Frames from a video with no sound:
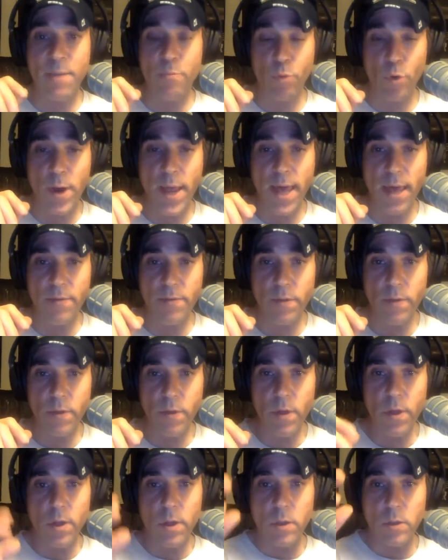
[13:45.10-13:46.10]
breath,
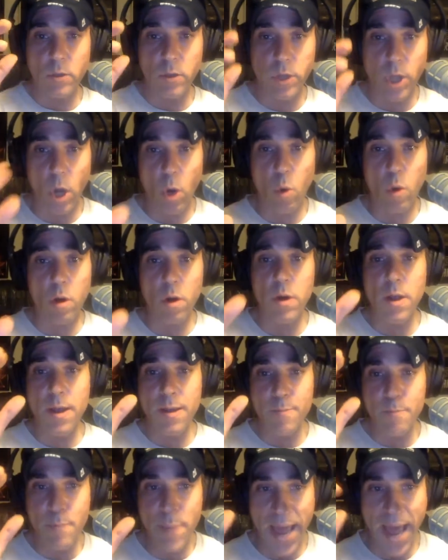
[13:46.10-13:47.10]
lower
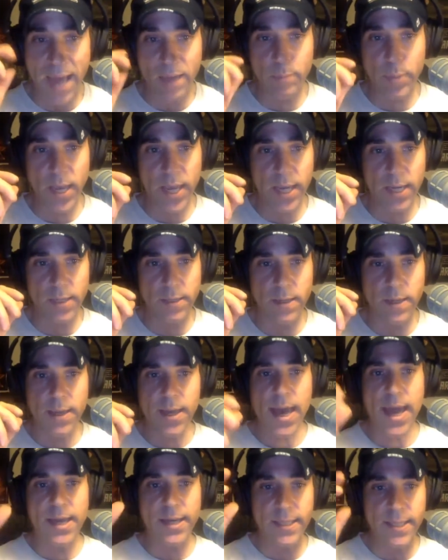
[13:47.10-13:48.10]
back pain,
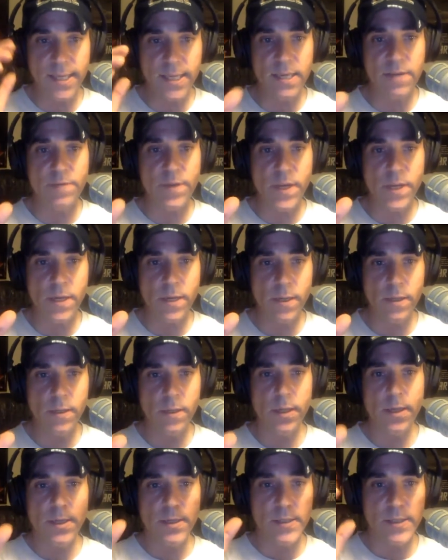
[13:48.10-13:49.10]
and even
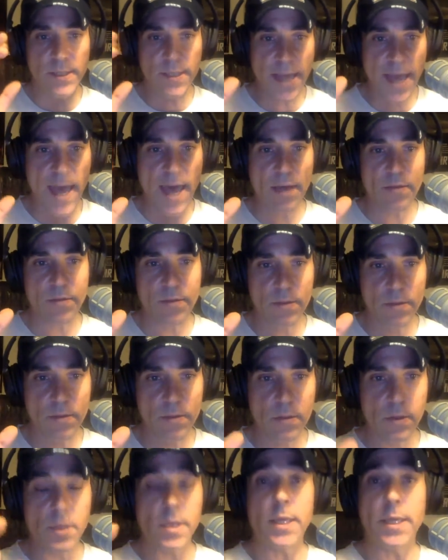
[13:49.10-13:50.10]
death
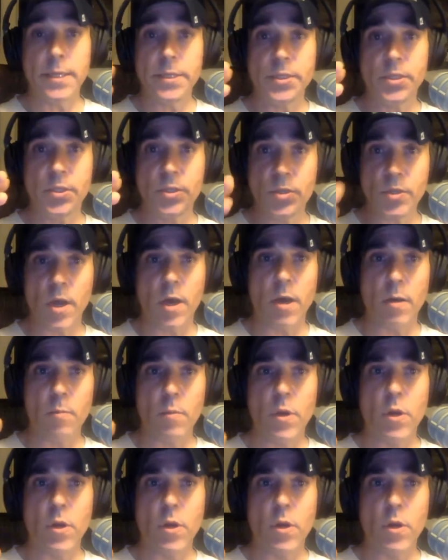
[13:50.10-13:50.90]
in some